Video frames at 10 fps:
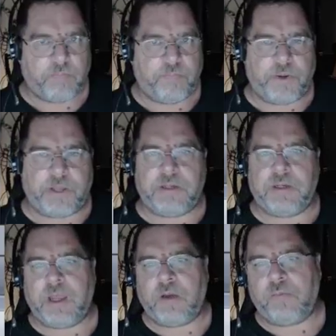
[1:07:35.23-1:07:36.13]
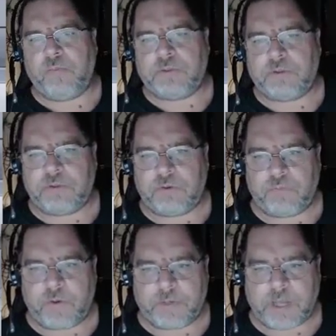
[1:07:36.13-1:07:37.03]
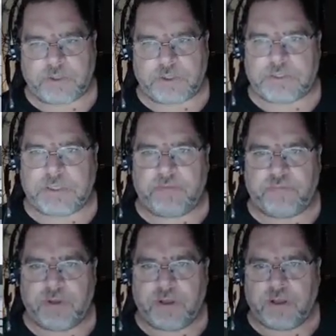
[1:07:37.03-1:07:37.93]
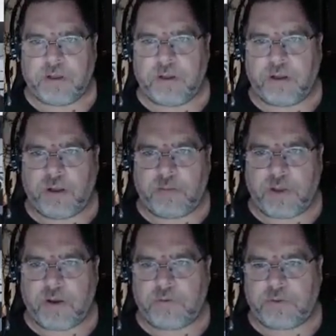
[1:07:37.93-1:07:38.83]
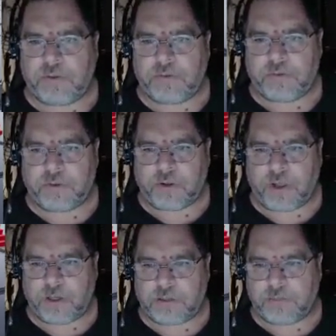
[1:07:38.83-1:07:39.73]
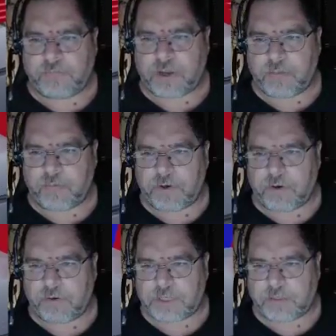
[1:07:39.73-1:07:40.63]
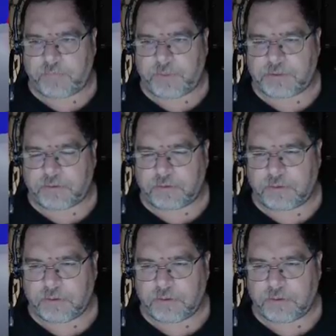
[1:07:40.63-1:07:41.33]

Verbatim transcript: But now when we start doing replication stuff, I'm now on the, the client. If I come over here and take the pistol,